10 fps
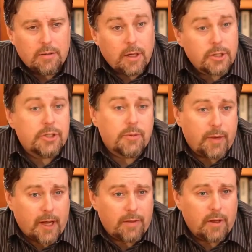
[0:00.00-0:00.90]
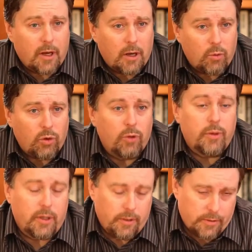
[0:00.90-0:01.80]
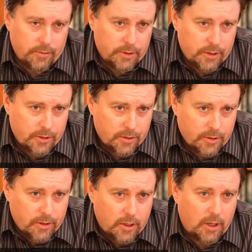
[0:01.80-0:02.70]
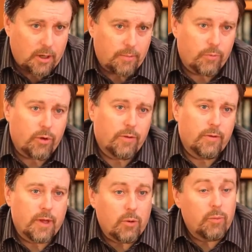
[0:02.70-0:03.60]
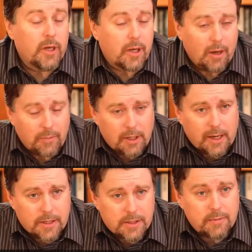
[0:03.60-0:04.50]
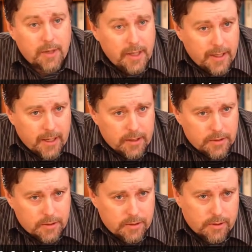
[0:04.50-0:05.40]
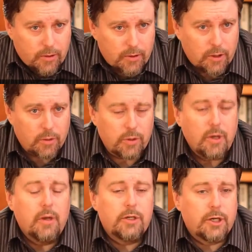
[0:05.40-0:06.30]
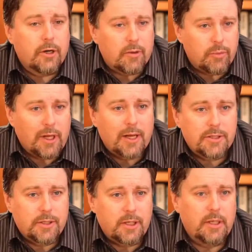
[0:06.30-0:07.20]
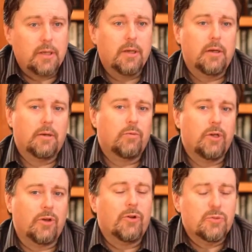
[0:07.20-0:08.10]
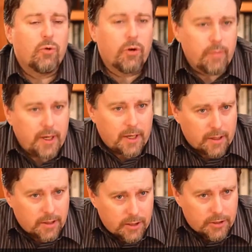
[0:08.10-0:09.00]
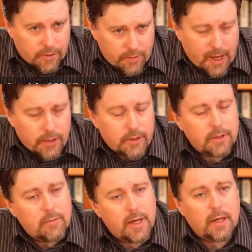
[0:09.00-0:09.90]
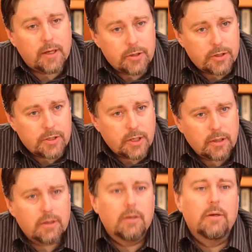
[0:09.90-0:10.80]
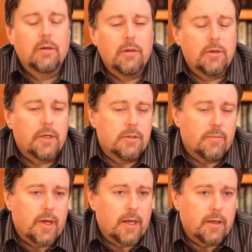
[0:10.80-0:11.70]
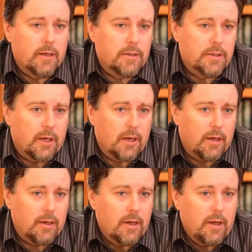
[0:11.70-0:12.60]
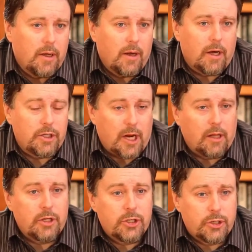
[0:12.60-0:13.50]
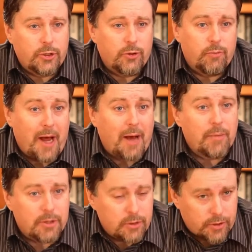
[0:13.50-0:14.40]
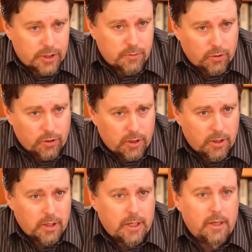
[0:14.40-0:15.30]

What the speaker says: Dungeons in Pantheon will be huge. They will be complex in many cases, although sheer complexity, there's more to making a dungeon than that. You need to make it interesting. You need to make it a challenge to map and to explore.